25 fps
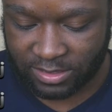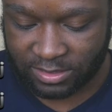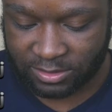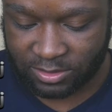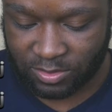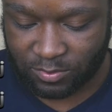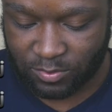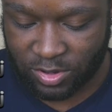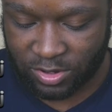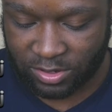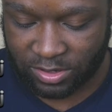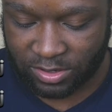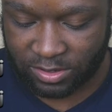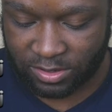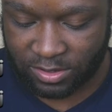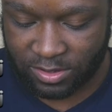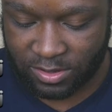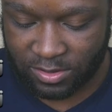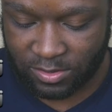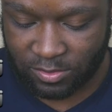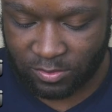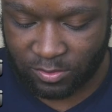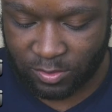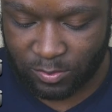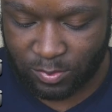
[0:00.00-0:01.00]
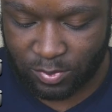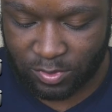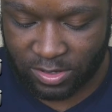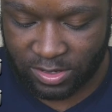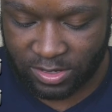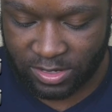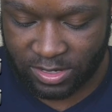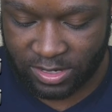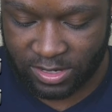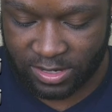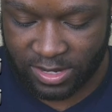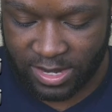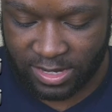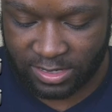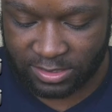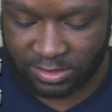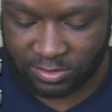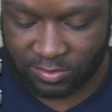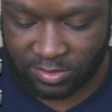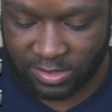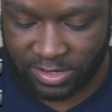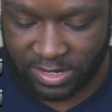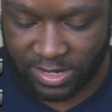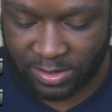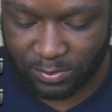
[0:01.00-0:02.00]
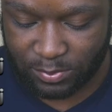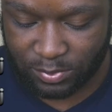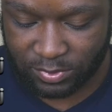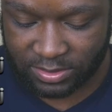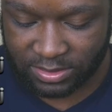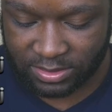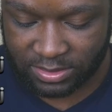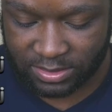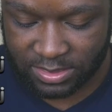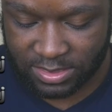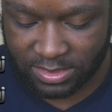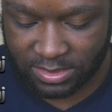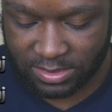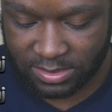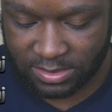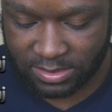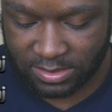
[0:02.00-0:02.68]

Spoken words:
So Merck & Co. we're putting in at 28%.